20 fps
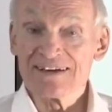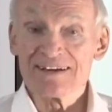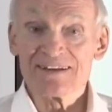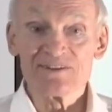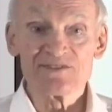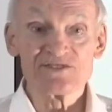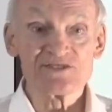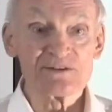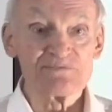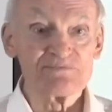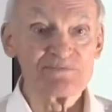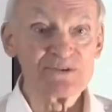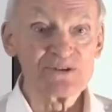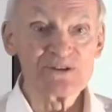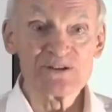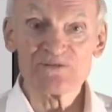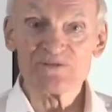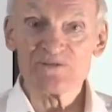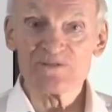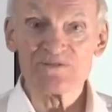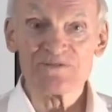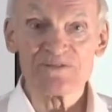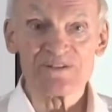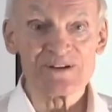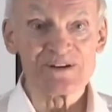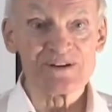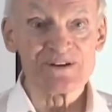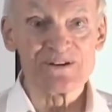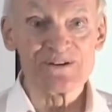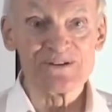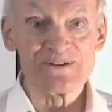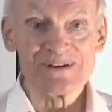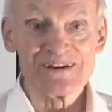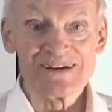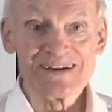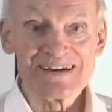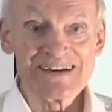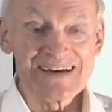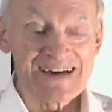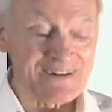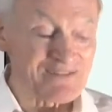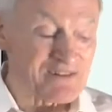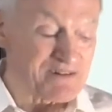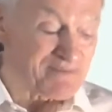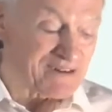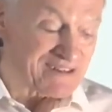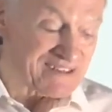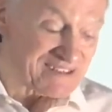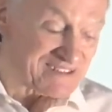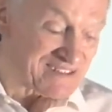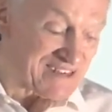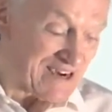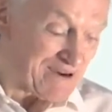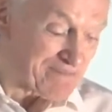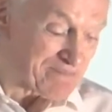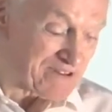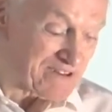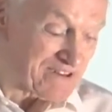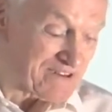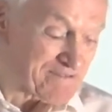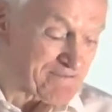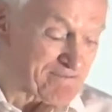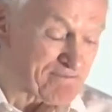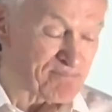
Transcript: there's a beautiful flow. Everybody's happy.